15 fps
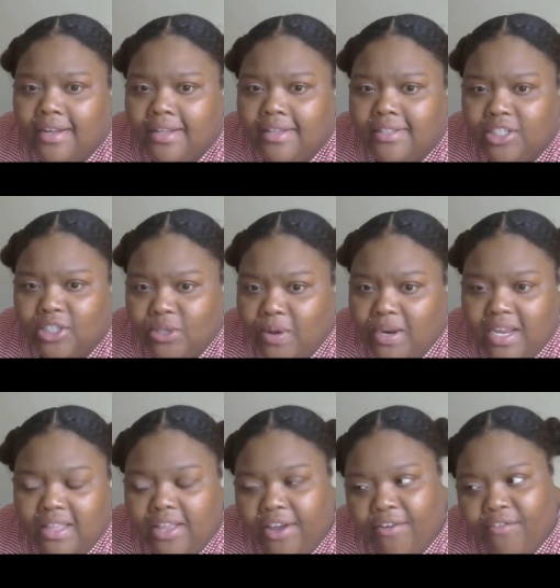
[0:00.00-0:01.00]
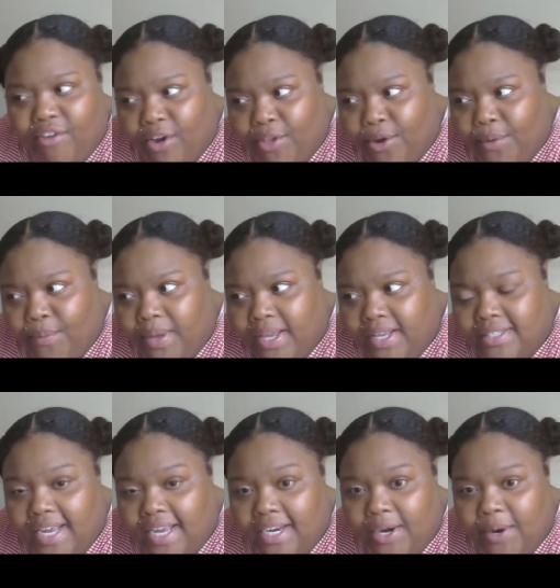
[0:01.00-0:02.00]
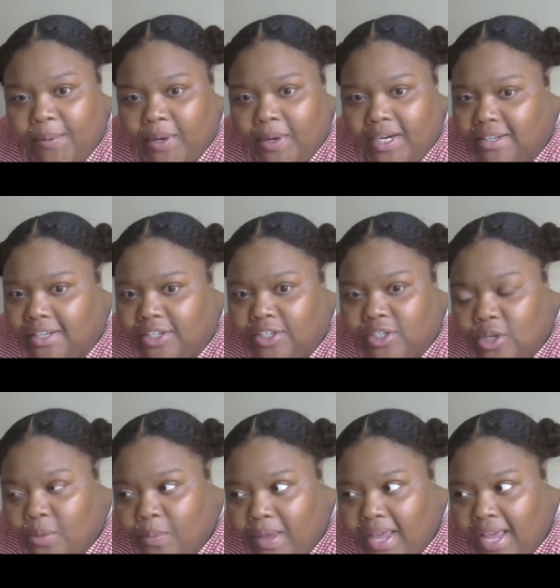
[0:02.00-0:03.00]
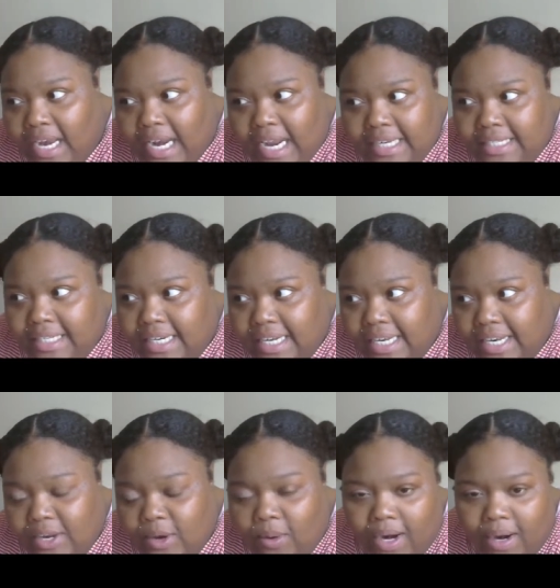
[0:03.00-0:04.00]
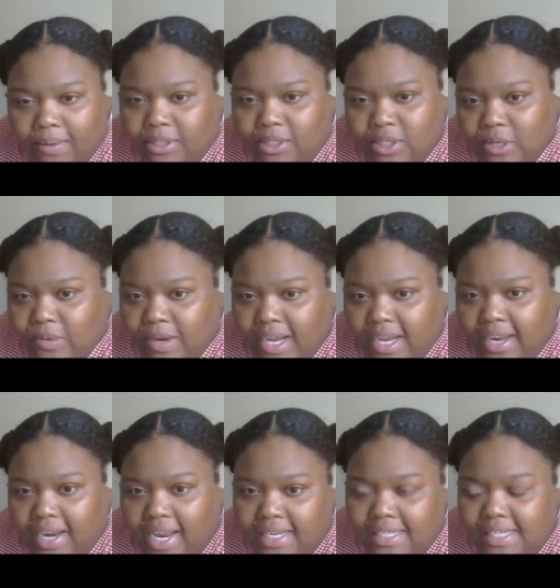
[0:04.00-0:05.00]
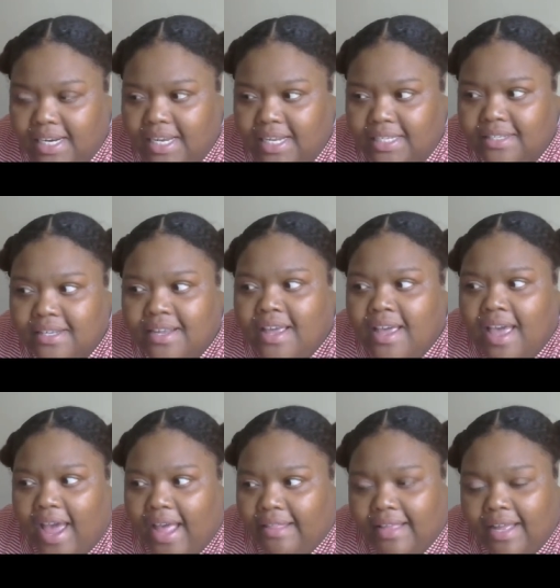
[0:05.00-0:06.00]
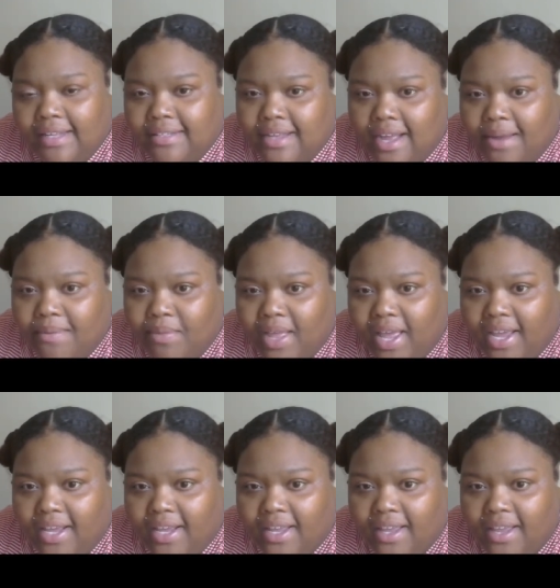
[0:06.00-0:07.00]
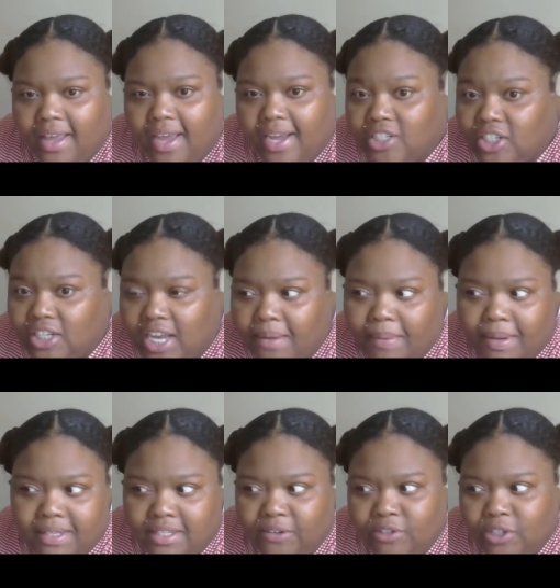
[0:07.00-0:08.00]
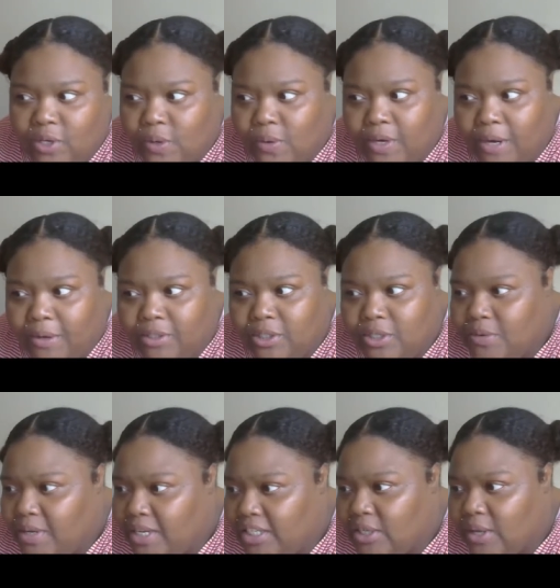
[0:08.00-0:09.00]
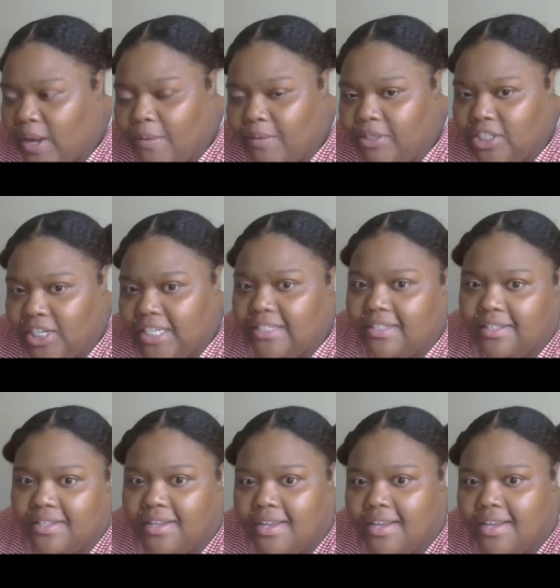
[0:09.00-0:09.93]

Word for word: to do anything further because I didn't want to look stupid and I didn't know what I was doing and I didn't at that time like educate myself to know what I was doing. So I would just,